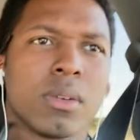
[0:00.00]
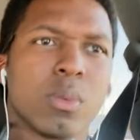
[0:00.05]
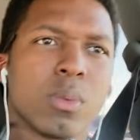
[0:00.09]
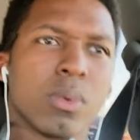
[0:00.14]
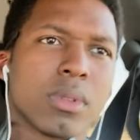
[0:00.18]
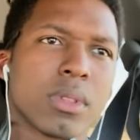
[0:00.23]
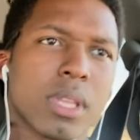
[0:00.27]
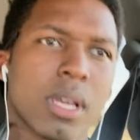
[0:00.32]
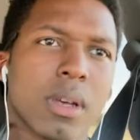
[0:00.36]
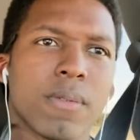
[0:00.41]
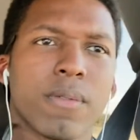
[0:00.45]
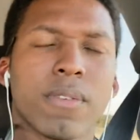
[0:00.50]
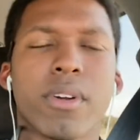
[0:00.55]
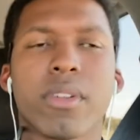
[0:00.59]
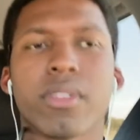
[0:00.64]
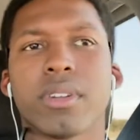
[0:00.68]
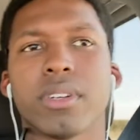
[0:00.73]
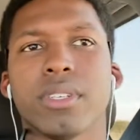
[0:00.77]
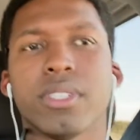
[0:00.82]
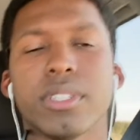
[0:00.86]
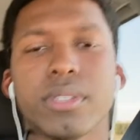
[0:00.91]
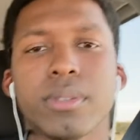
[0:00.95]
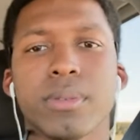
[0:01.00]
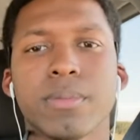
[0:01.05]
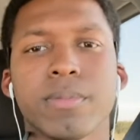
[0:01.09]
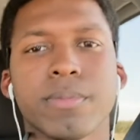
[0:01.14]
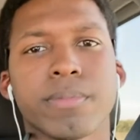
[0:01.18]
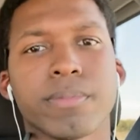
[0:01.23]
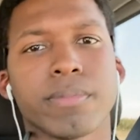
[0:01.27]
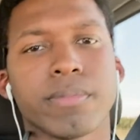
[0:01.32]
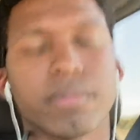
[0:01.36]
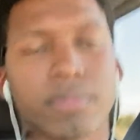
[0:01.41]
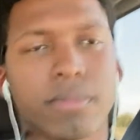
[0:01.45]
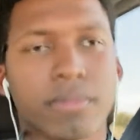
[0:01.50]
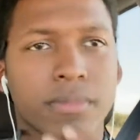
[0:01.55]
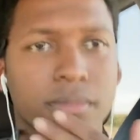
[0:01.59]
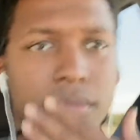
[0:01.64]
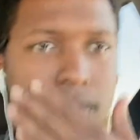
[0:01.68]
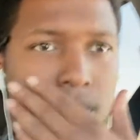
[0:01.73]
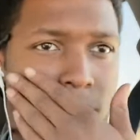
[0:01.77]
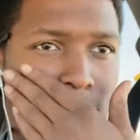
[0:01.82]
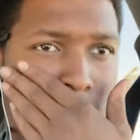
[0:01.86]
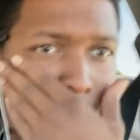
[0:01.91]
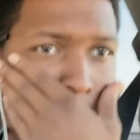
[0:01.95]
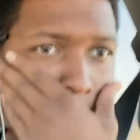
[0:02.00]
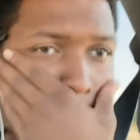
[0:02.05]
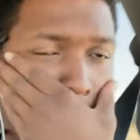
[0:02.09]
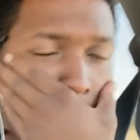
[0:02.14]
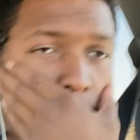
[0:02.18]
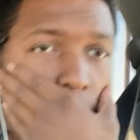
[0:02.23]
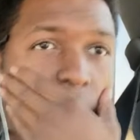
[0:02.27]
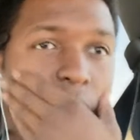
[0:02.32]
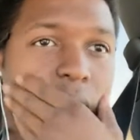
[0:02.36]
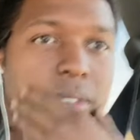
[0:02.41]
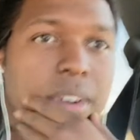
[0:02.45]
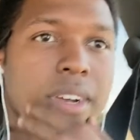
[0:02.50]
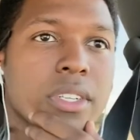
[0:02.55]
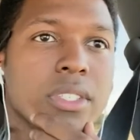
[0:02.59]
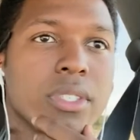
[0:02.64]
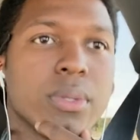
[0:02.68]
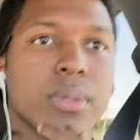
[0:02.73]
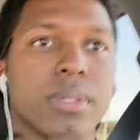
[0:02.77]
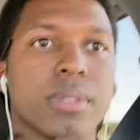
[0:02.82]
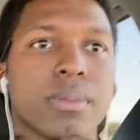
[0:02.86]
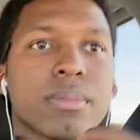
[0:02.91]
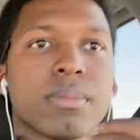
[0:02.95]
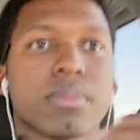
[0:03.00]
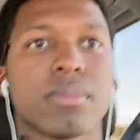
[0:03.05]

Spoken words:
without further ado, I'll just get right to it.